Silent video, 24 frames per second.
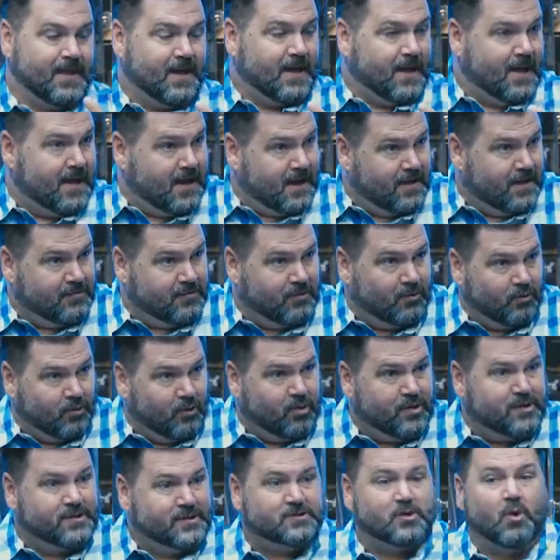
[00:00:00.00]
And the
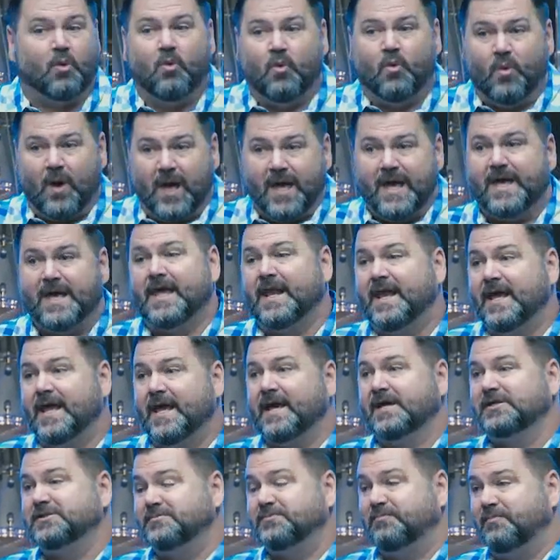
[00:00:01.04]
Lord is awakening
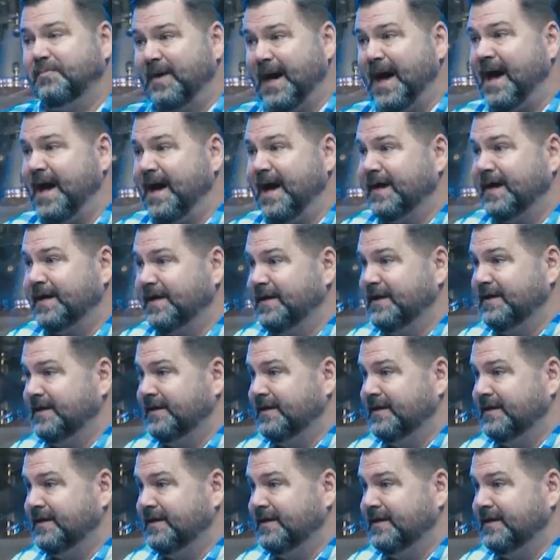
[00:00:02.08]
us back